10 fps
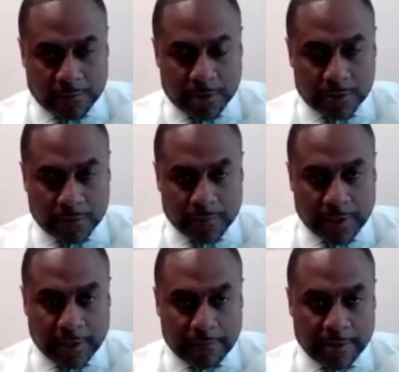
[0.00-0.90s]
you mentioned with
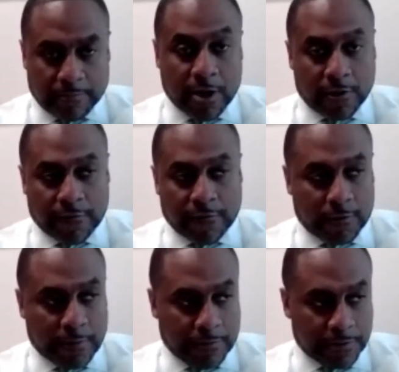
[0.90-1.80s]
my prior
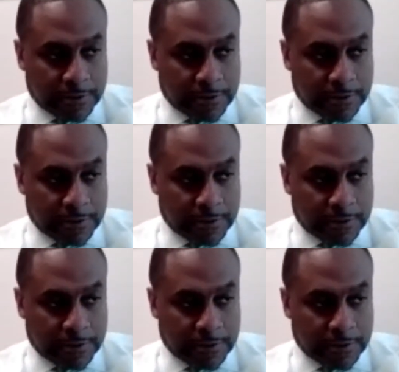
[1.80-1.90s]
firm, I